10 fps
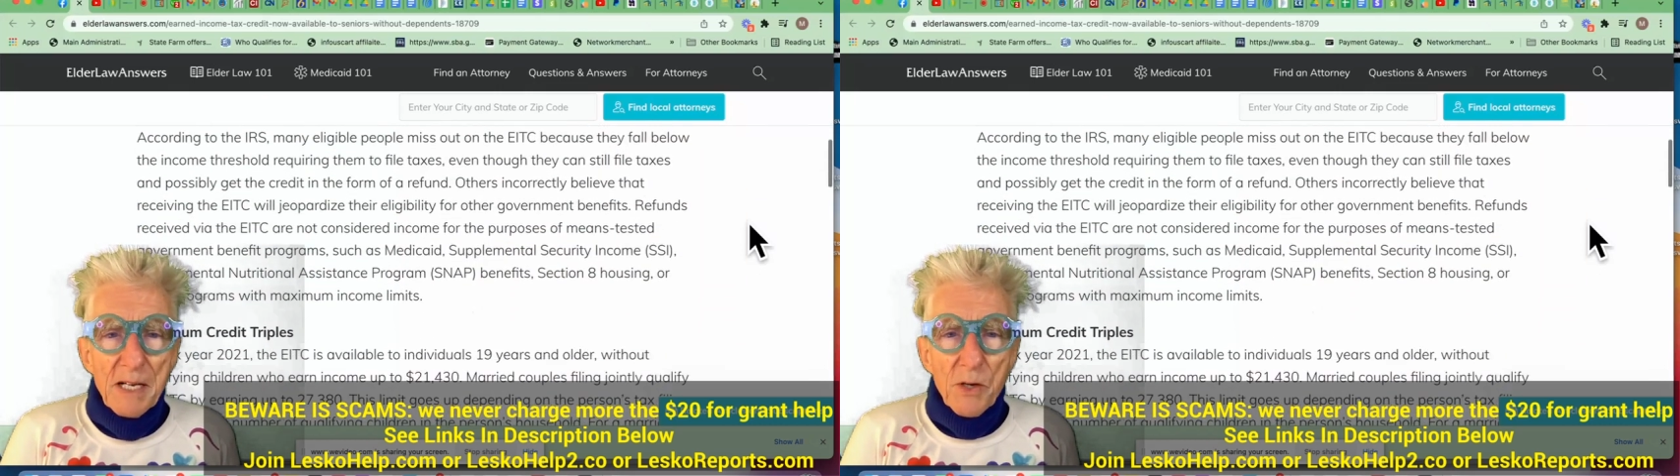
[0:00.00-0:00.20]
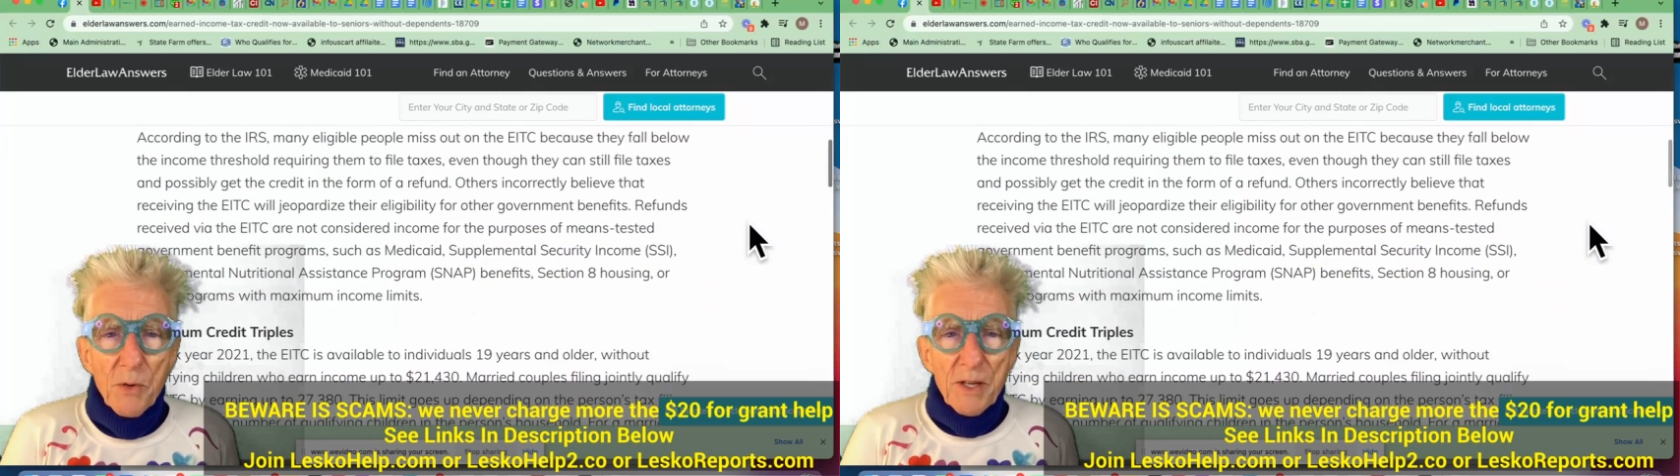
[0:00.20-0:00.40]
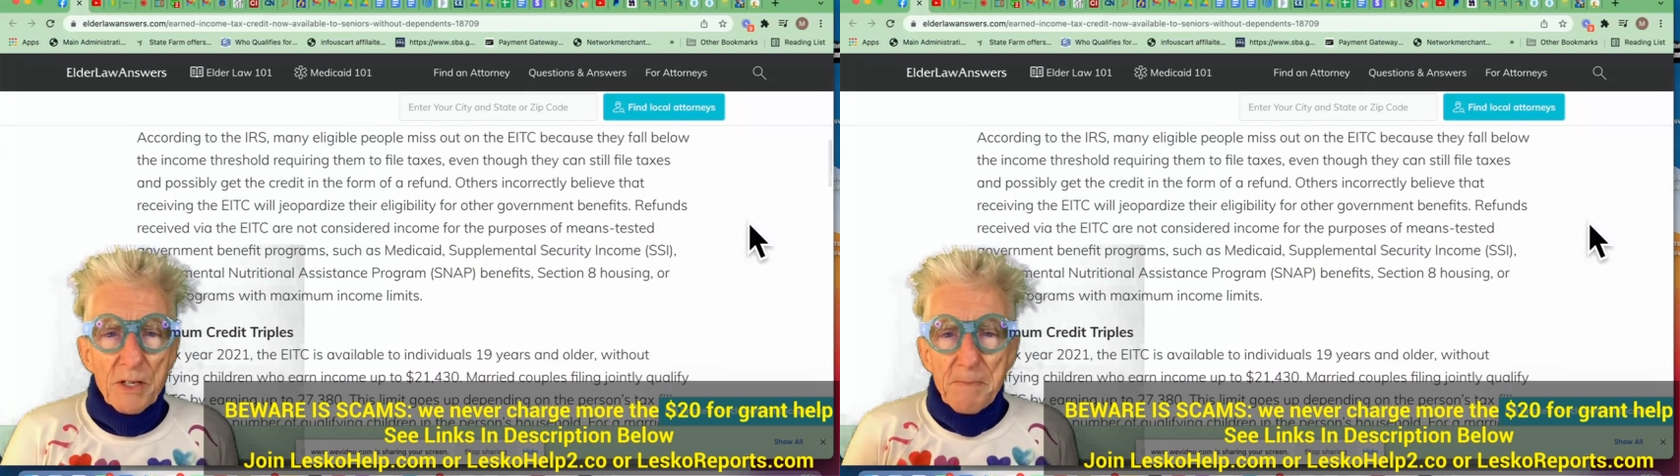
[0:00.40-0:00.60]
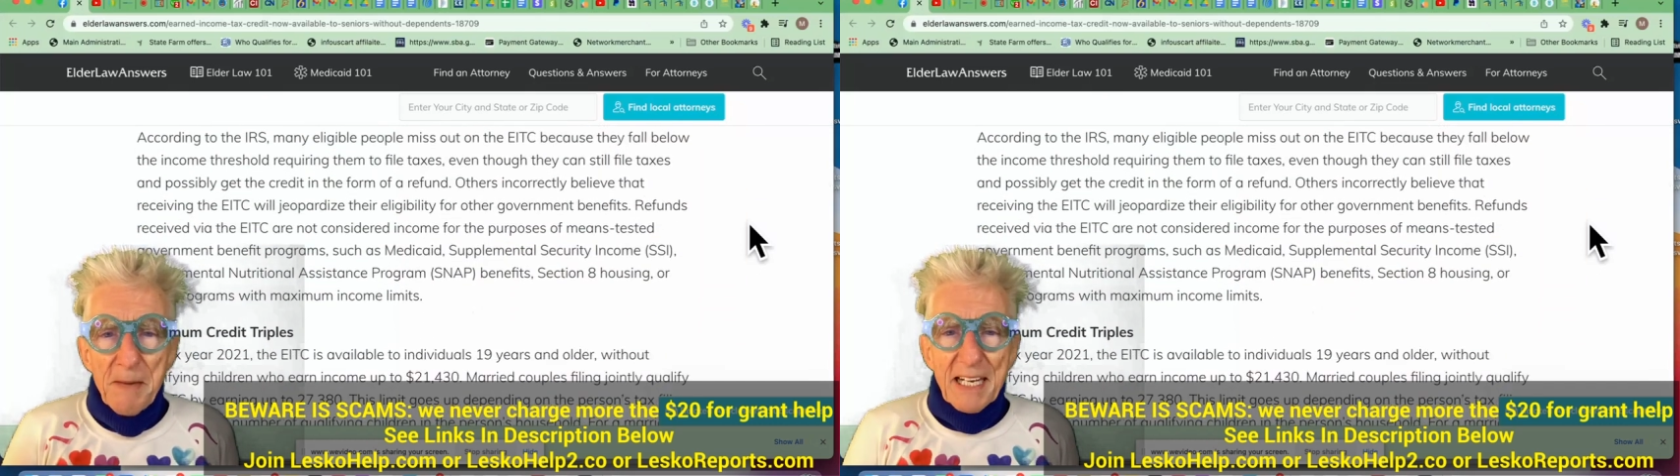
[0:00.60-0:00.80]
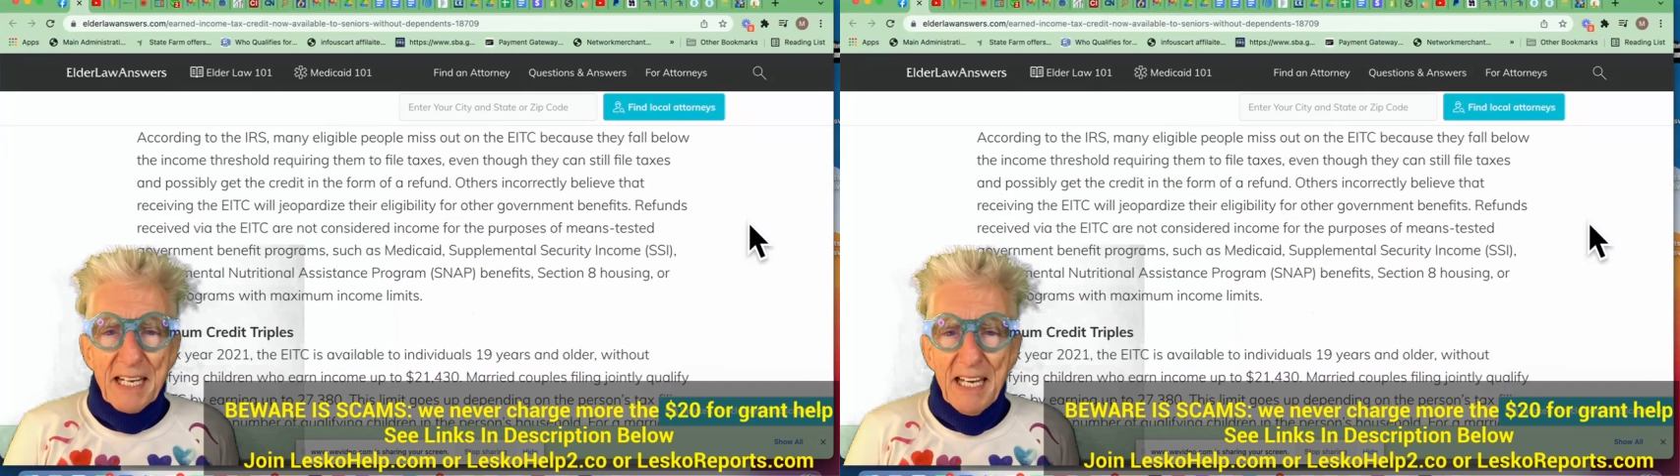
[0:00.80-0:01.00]
So whether it's
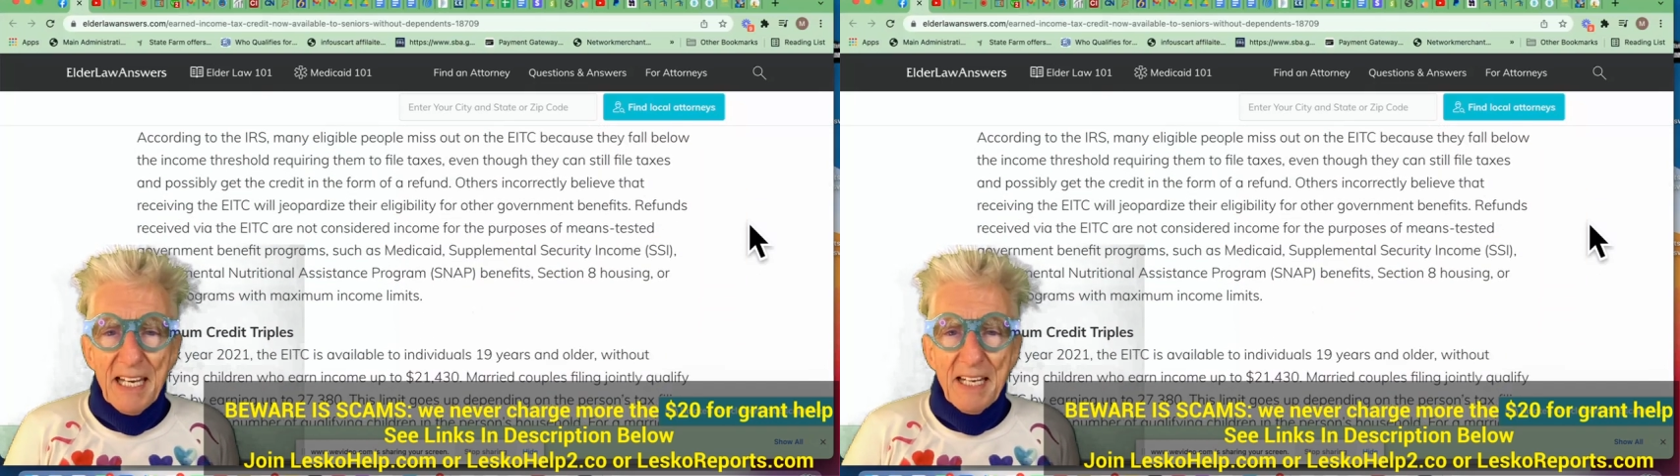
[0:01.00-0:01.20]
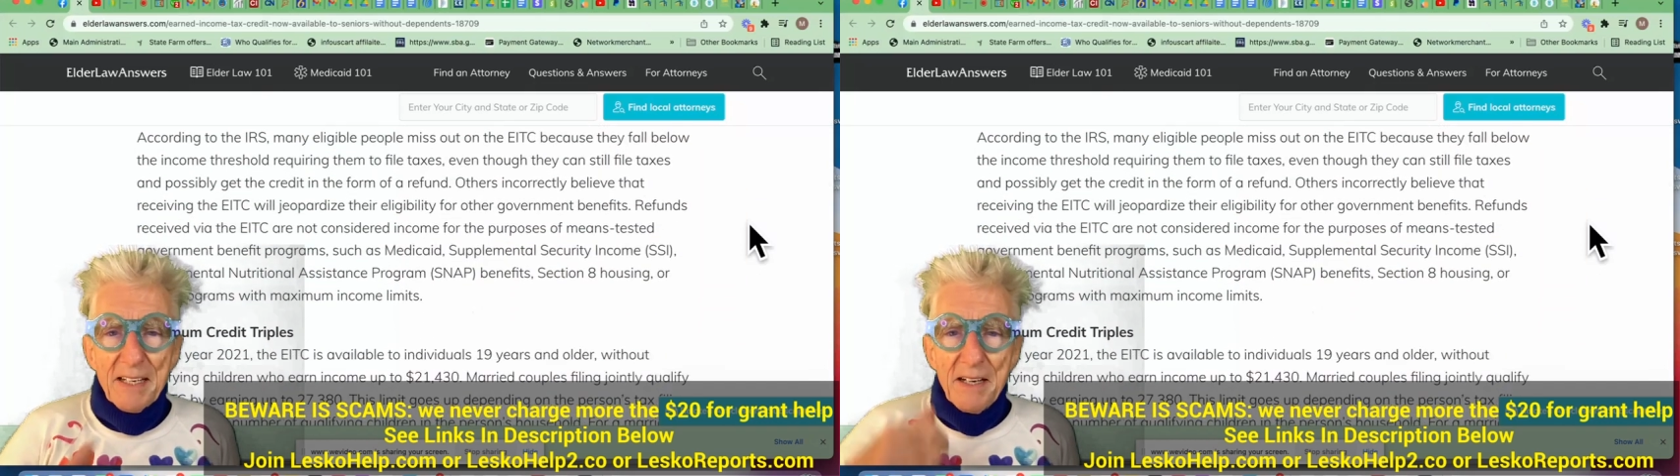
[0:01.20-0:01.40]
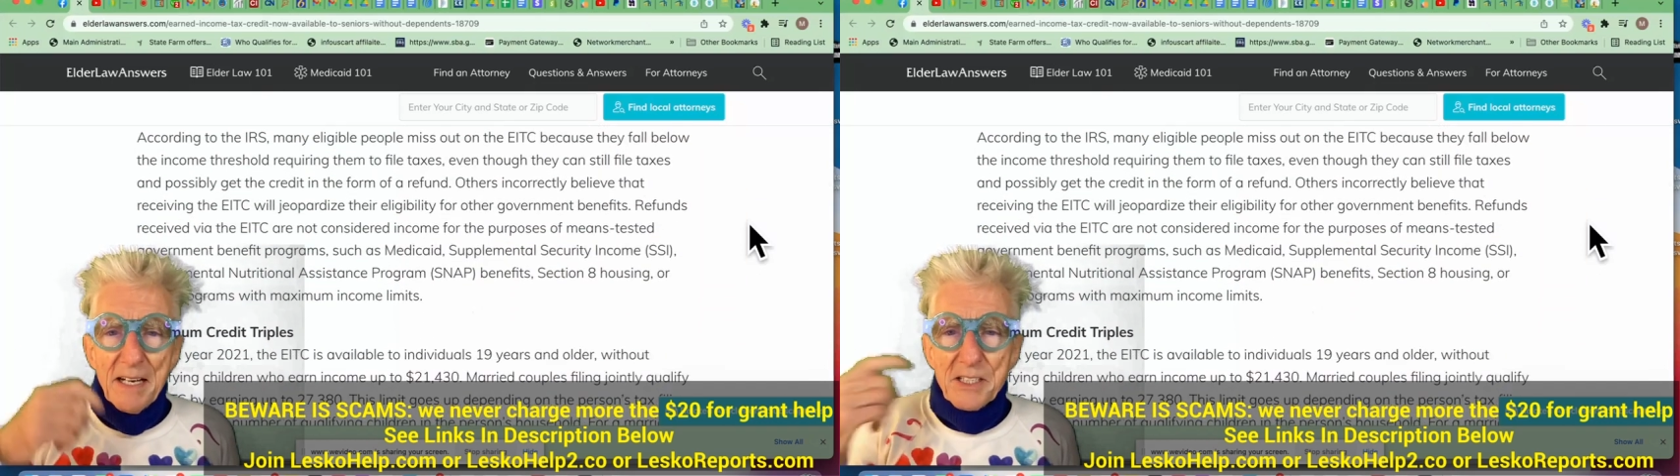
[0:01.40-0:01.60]
Medicaid,